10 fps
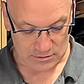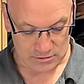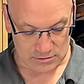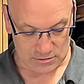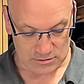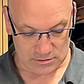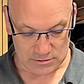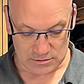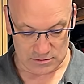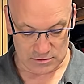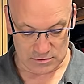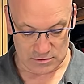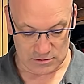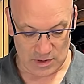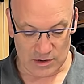
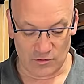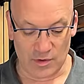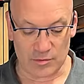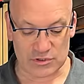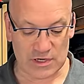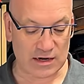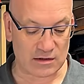November 2nd,